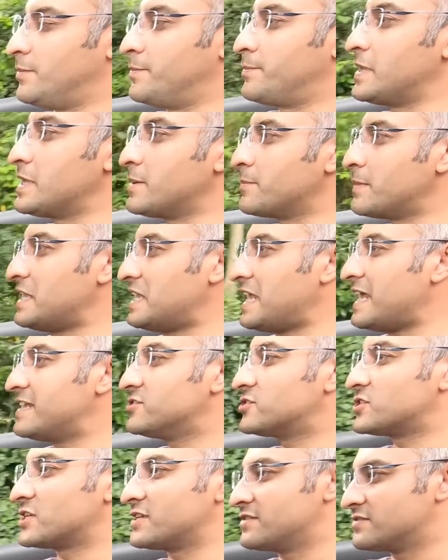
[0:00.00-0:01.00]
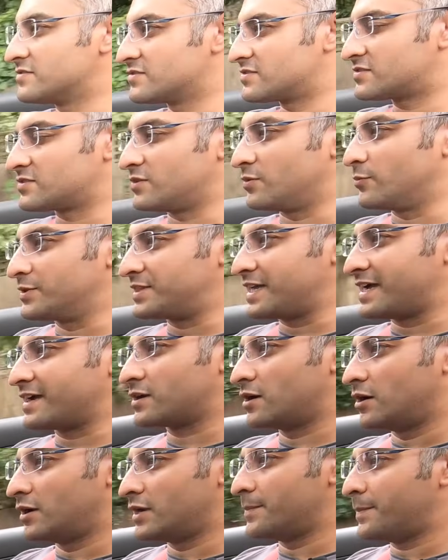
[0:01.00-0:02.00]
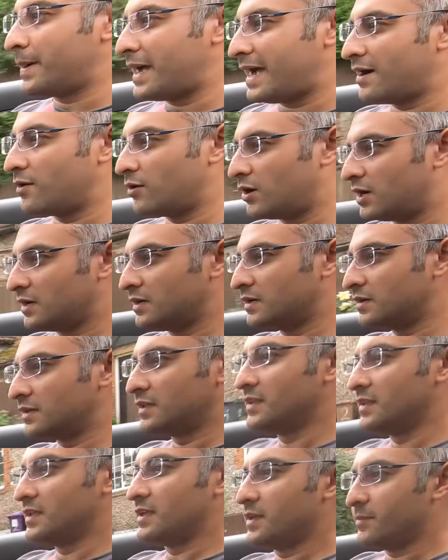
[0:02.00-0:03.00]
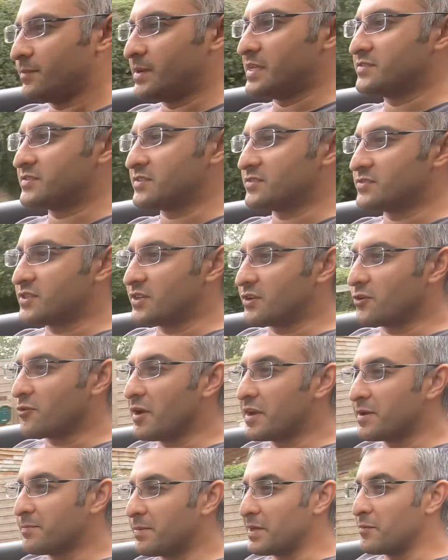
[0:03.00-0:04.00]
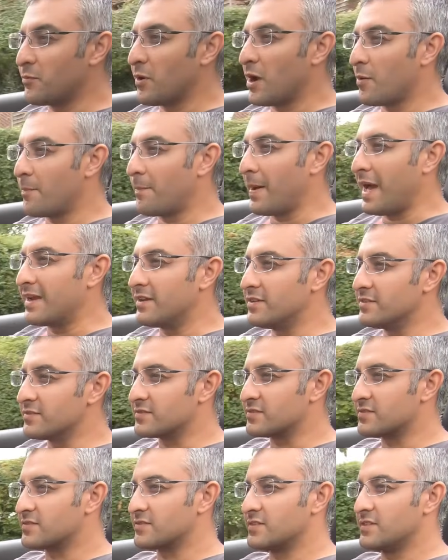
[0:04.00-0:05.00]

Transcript: being mid-engined with that kind of power means it's incredibly well balanced.